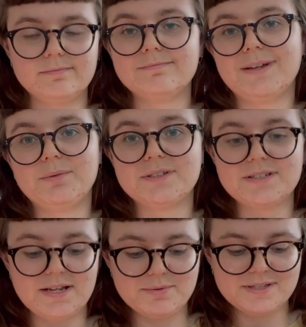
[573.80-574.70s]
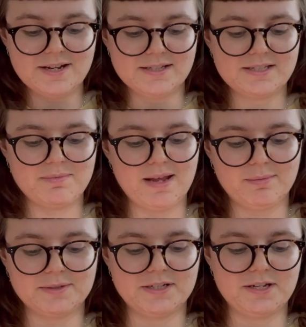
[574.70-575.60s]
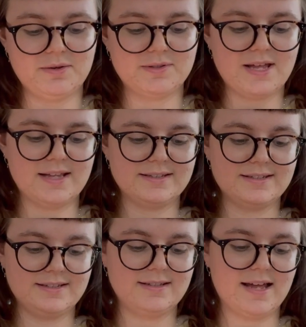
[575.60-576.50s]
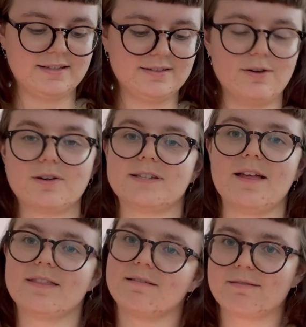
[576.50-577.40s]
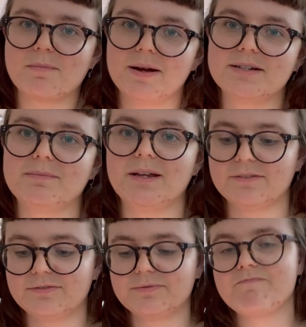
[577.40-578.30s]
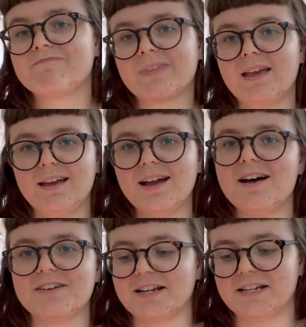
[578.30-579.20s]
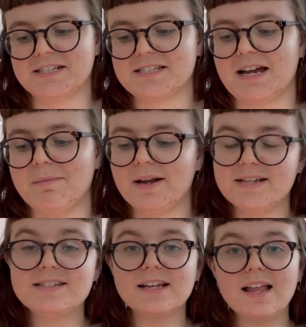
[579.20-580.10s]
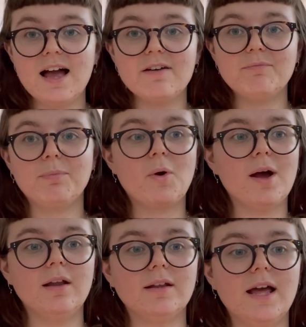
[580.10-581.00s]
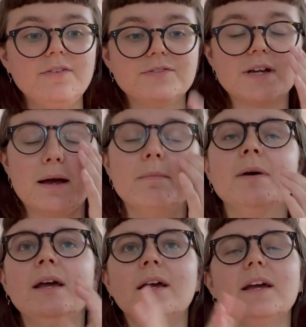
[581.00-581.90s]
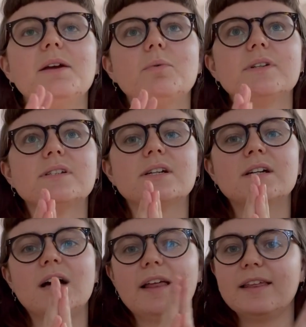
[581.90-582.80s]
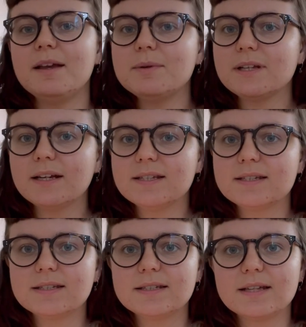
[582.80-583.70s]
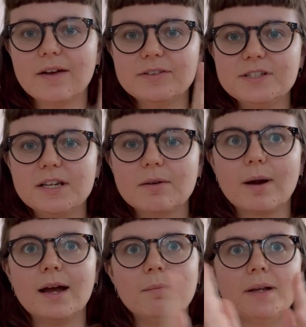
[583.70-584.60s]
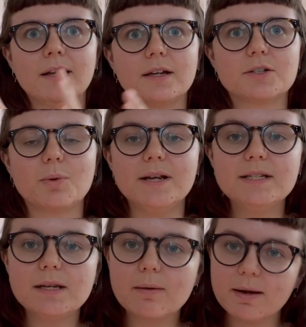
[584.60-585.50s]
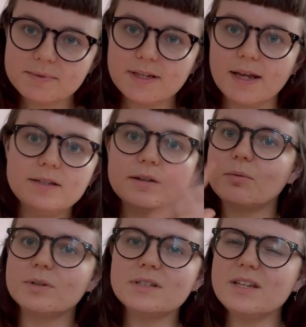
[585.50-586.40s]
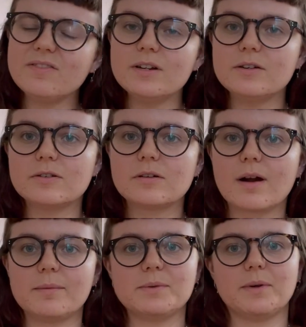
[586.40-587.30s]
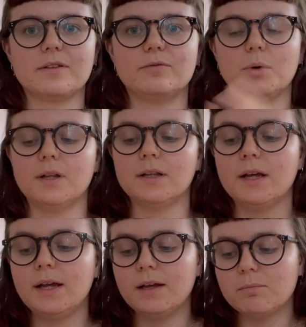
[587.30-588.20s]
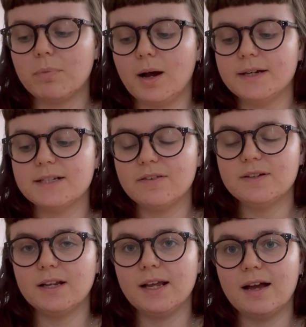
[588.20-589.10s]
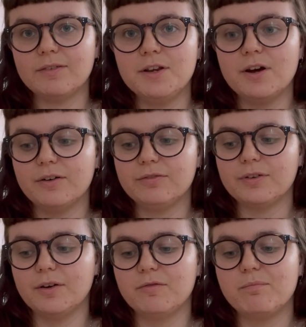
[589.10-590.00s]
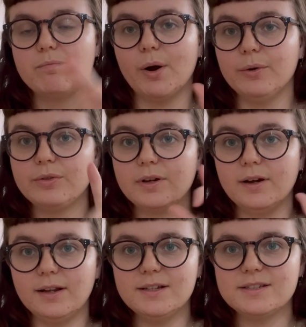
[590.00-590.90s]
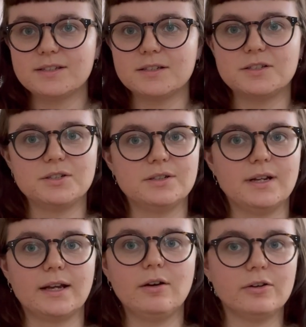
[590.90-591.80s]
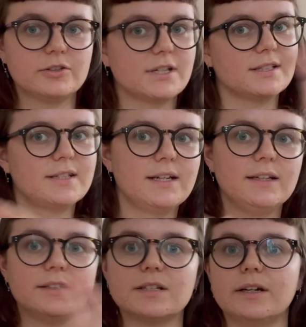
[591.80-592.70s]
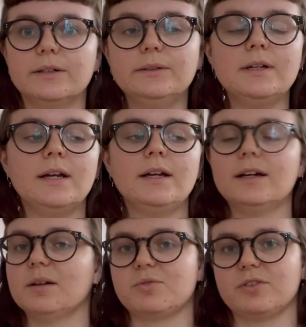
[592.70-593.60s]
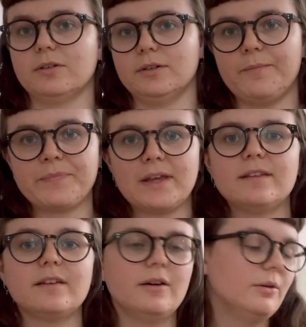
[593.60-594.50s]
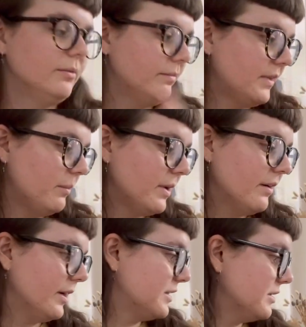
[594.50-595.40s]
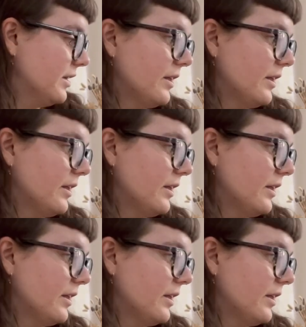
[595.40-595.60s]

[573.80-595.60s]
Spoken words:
it was nice to be able to use that sock set that reminded me of having a nice time. And I still have quite a lot left. I think it was like a 70 gram and like a 20 gram skein, so it wasn't even 100 grams worth of wool, but I definitely have enough of both colours to do like contrast heel and toe, I'm sure. So they'll be going into